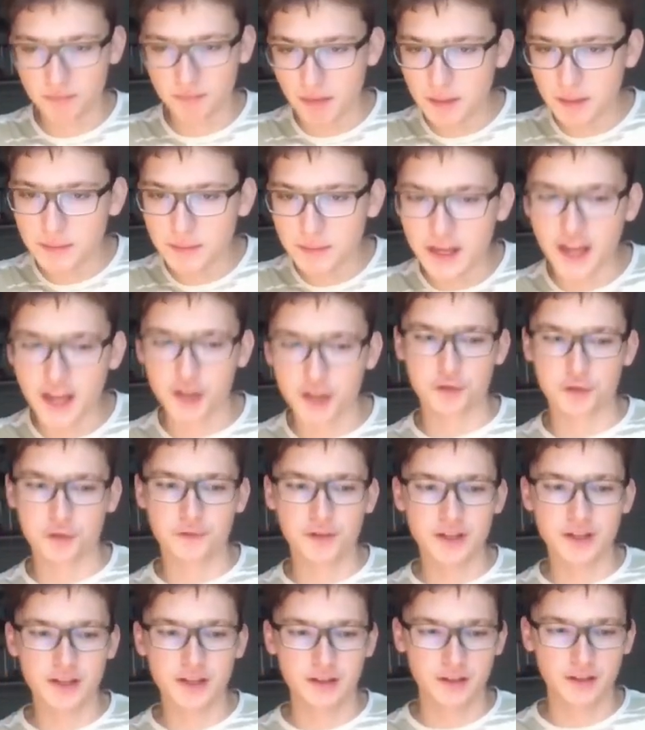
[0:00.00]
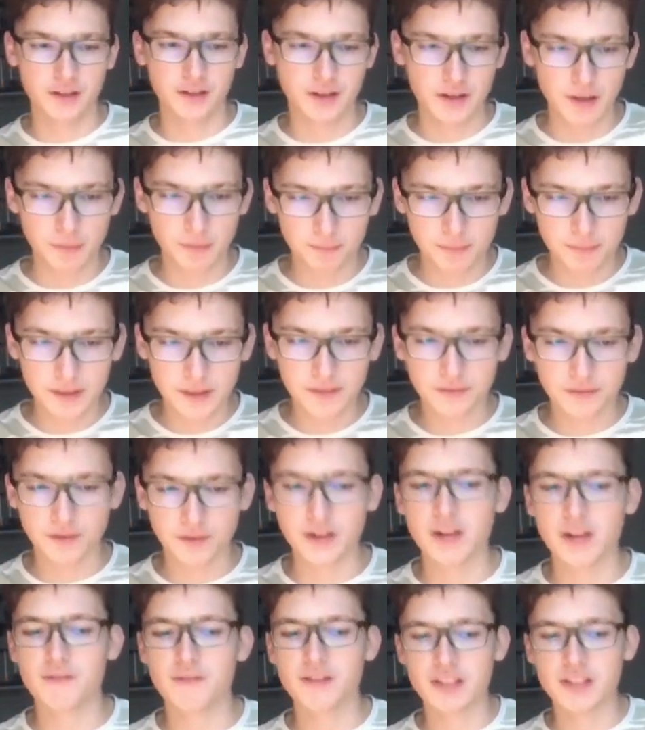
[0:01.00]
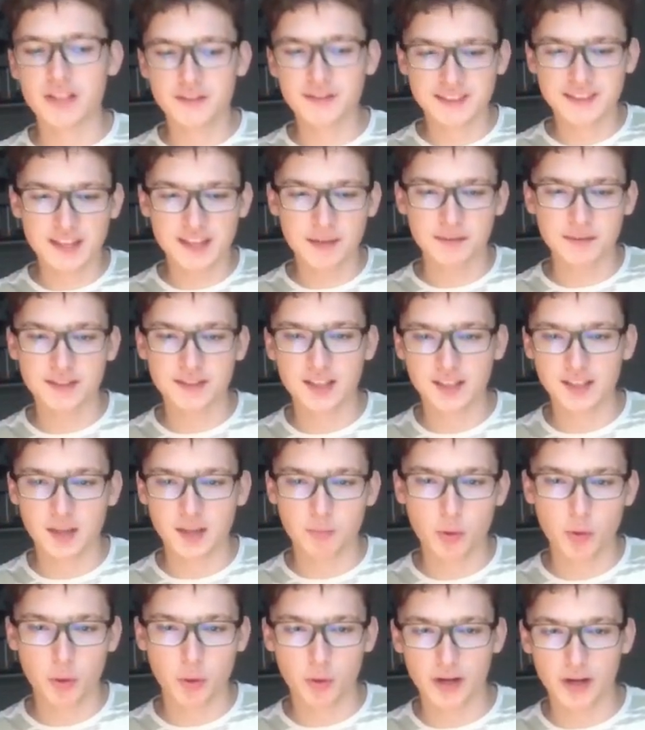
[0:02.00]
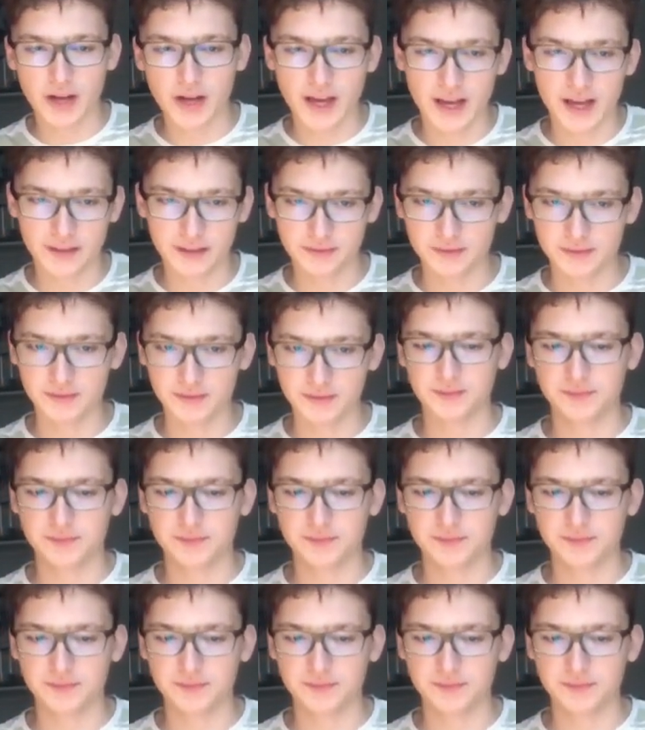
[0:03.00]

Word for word: Maybe h three, b three. This is the set setup we want to have.